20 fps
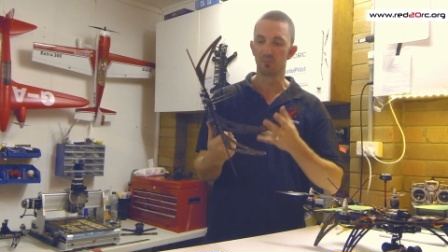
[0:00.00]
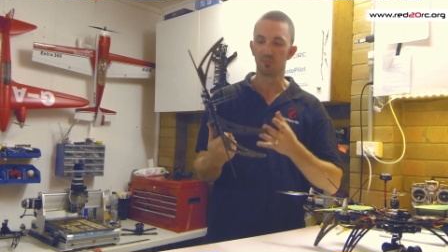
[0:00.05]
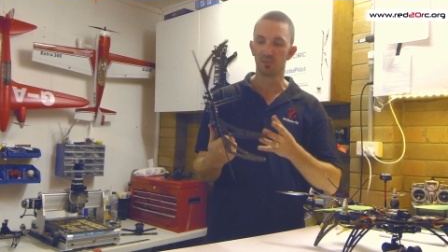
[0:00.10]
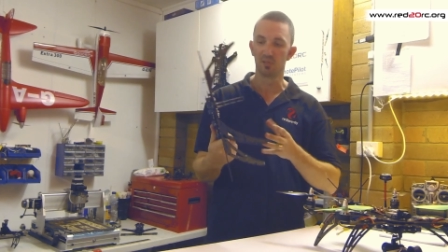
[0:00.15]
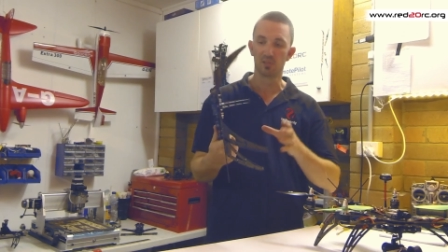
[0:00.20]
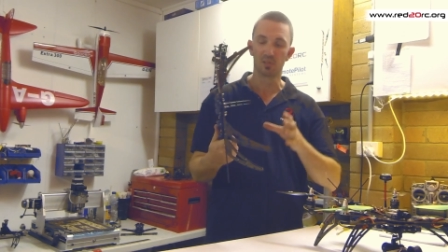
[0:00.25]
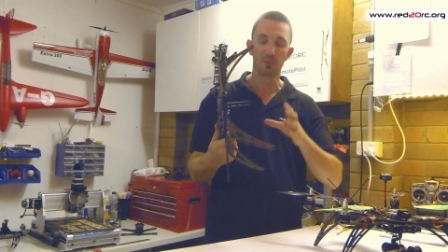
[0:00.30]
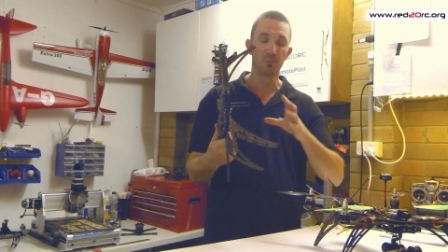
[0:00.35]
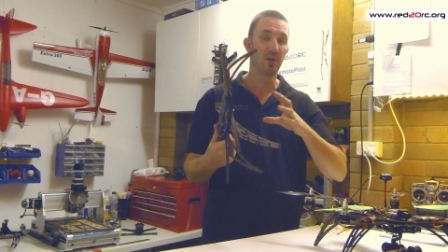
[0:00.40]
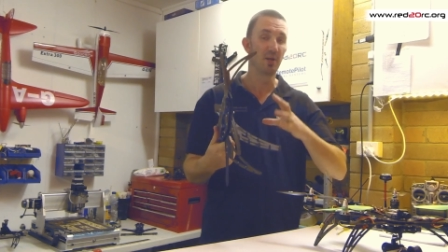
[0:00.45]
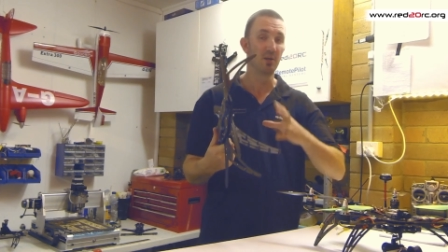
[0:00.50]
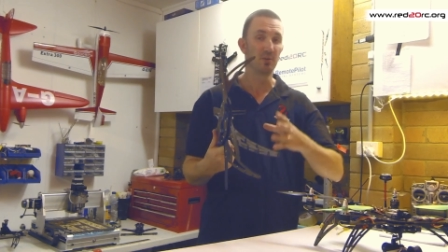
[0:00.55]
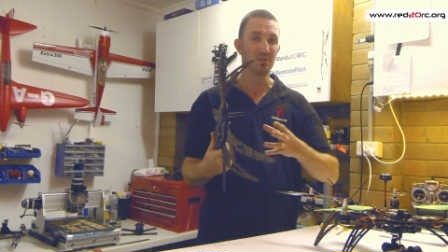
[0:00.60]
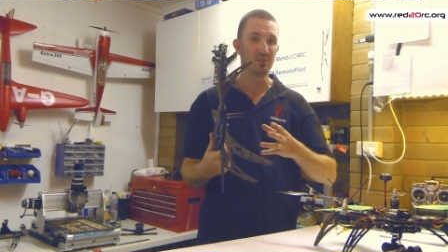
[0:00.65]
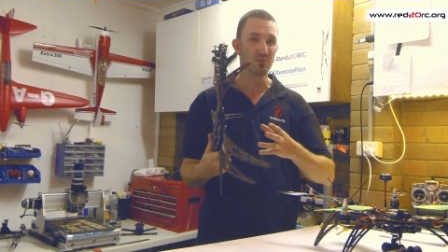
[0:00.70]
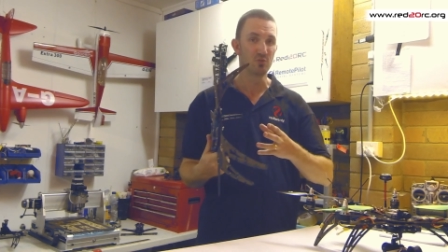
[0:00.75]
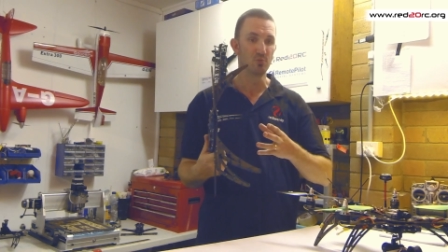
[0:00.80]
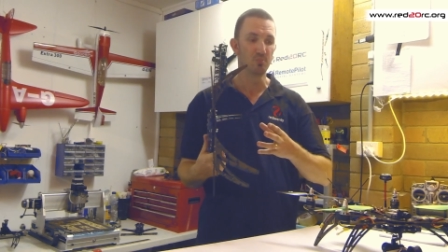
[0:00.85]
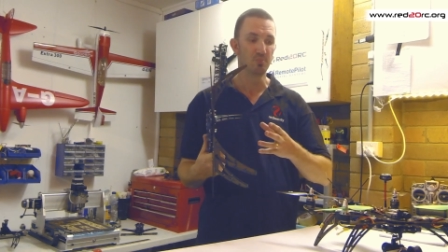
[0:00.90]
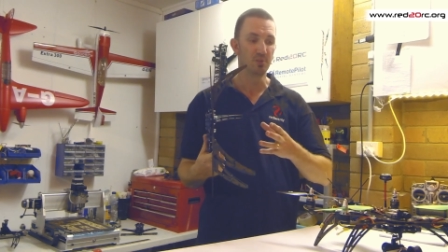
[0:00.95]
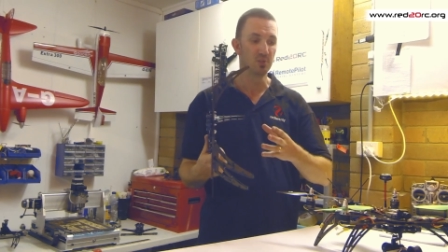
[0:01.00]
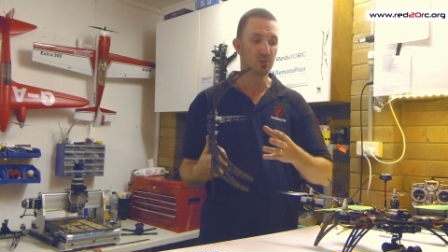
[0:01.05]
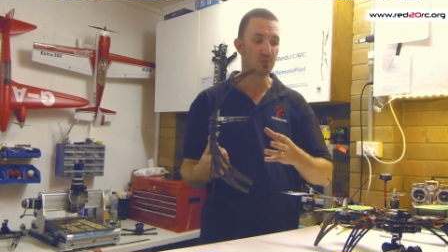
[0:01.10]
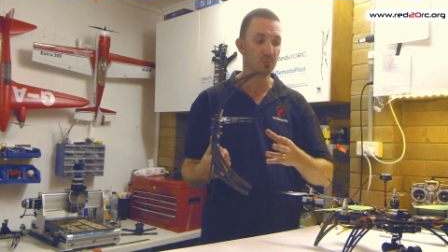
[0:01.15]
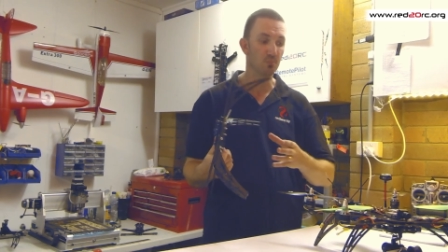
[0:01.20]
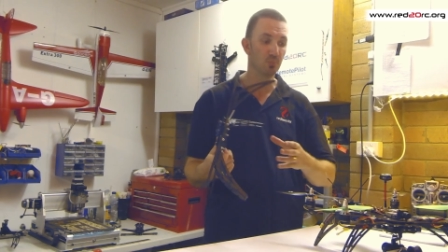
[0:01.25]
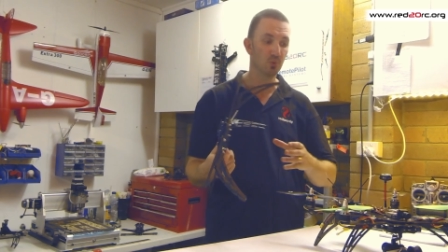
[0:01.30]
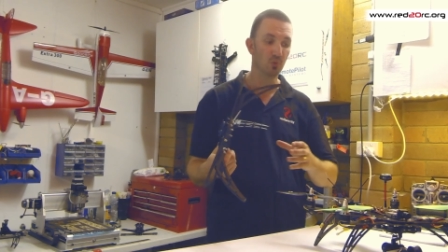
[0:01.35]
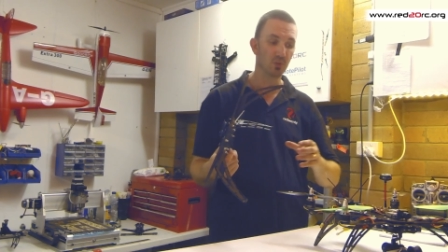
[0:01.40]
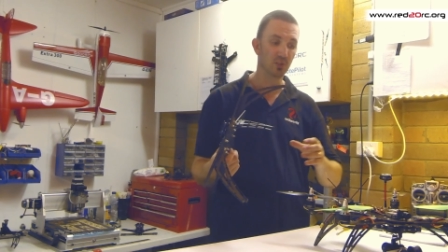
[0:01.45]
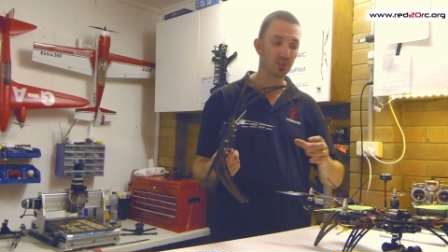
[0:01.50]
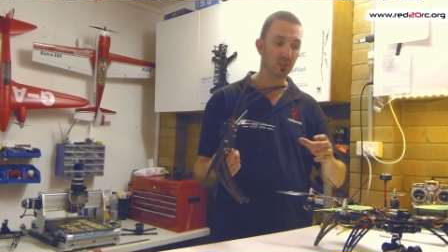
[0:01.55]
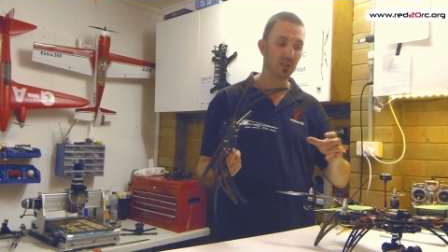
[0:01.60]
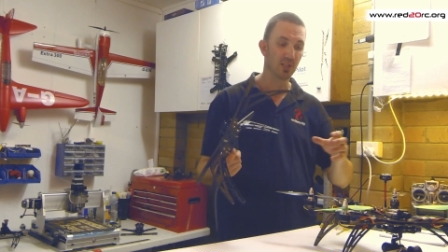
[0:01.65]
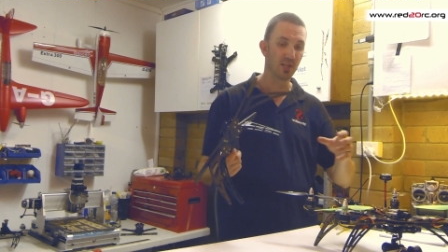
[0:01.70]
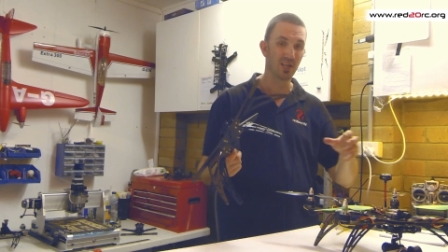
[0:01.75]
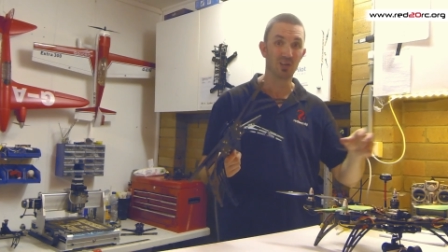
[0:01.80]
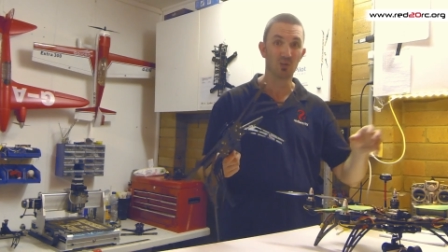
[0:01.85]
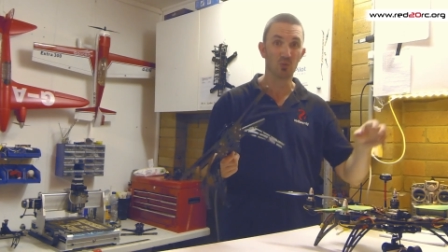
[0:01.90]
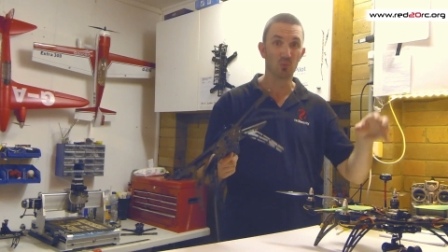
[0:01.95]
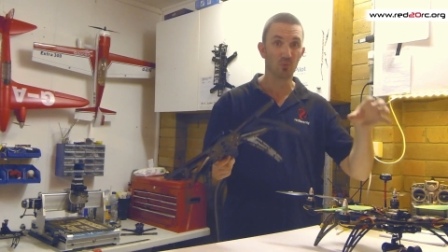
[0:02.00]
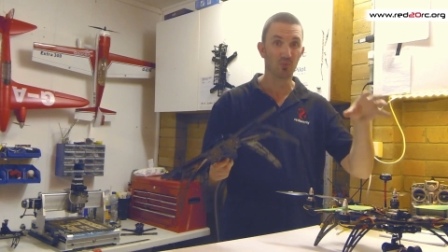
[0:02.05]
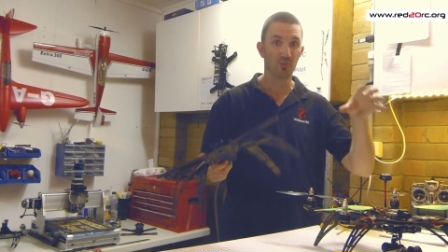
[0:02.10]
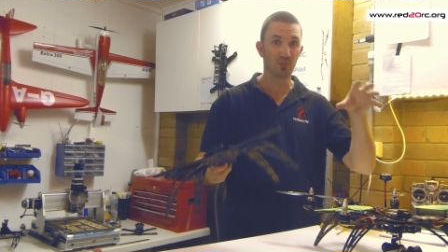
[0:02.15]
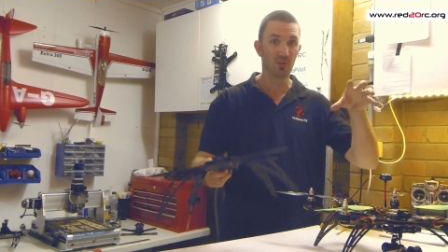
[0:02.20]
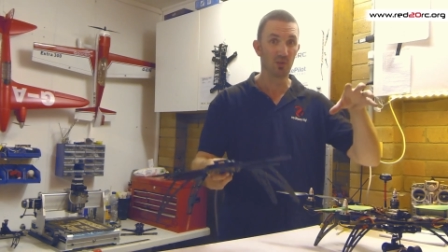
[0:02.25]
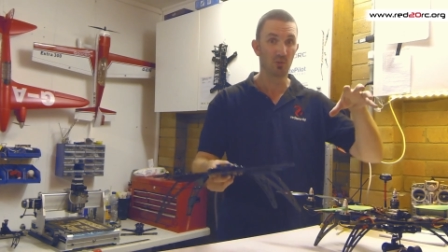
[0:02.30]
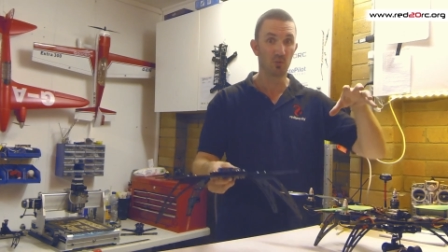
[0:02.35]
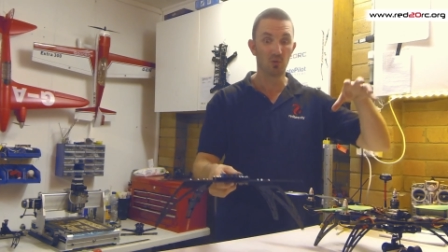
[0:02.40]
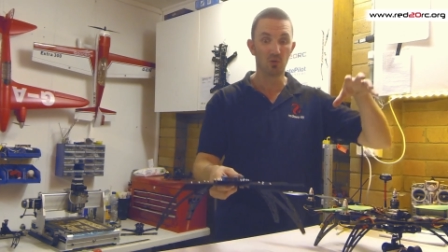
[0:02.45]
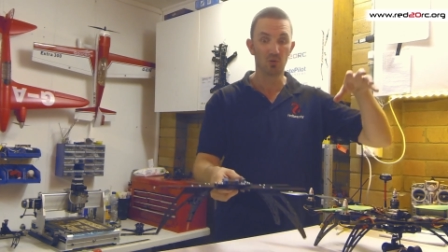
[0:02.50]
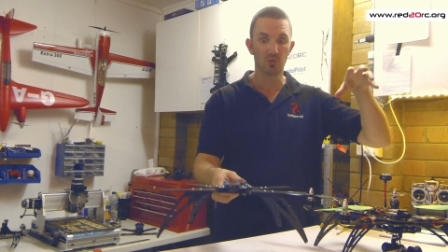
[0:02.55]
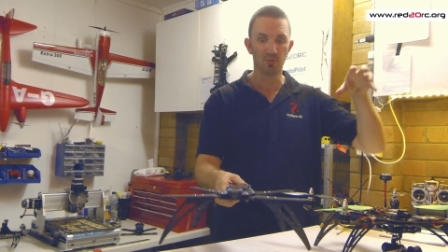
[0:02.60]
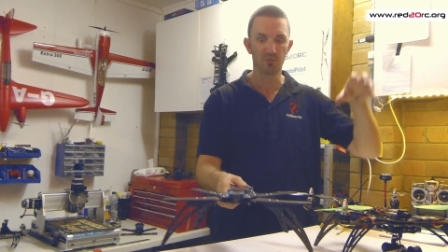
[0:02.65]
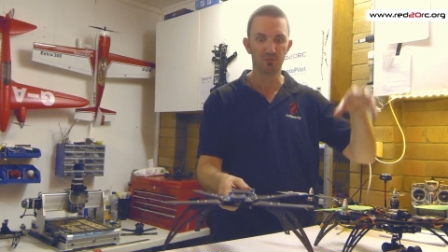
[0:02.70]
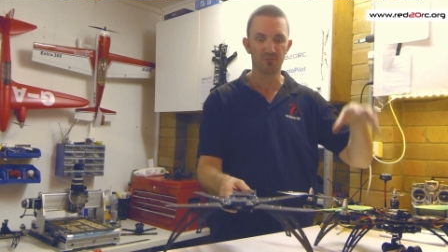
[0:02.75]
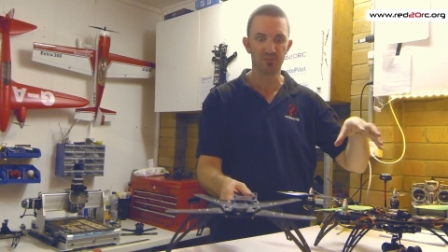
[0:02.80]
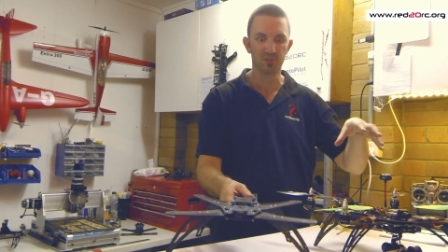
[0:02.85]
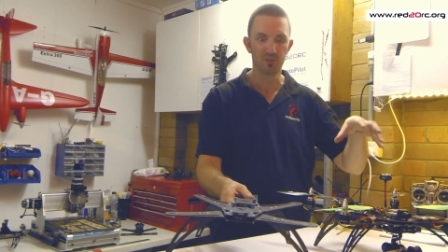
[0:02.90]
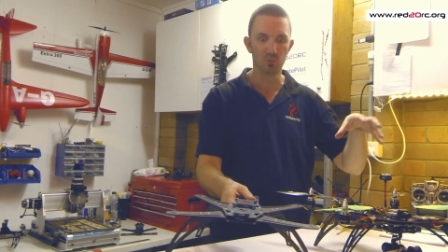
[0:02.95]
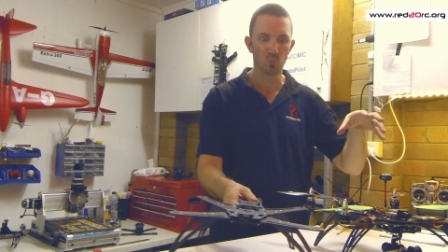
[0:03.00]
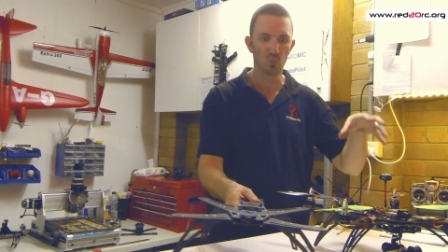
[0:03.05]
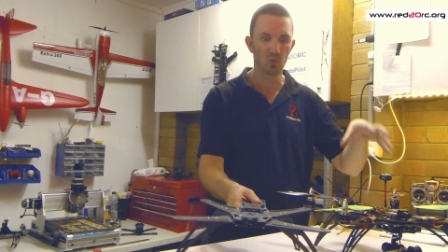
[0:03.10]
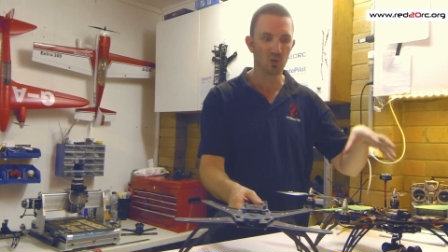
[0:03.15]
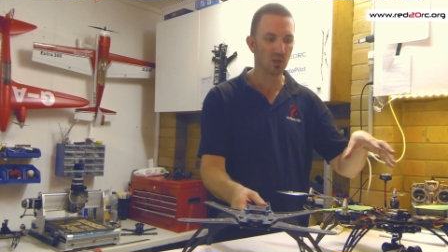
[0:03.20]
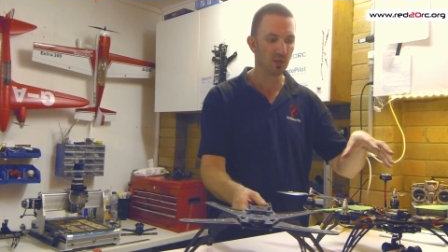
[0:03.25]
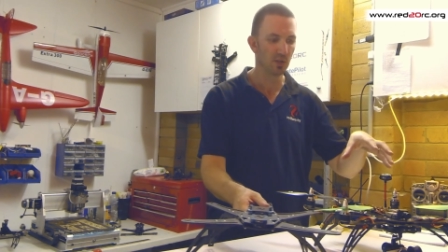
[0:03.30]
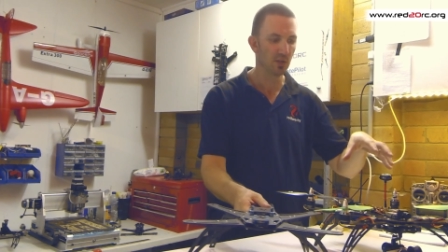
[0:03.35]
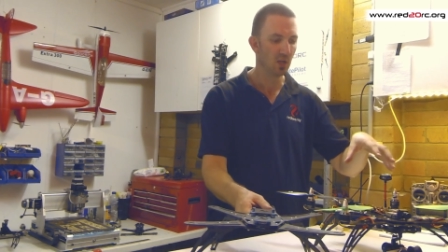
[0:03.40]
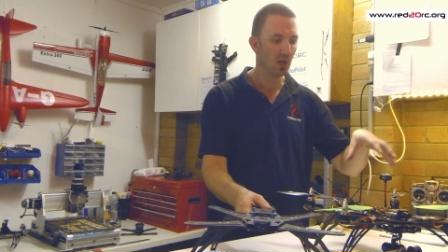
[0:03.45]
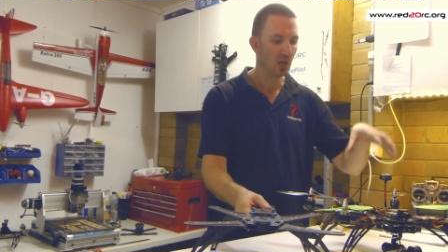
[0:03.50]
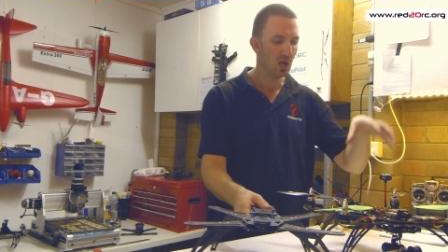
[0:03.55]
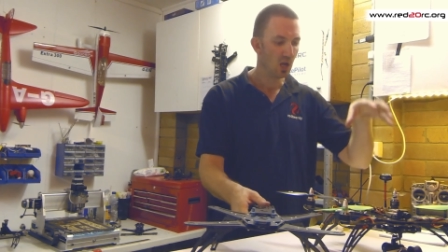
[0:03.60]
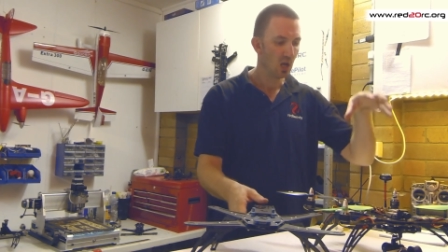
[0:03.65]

something like a power distribution board in there although on the V1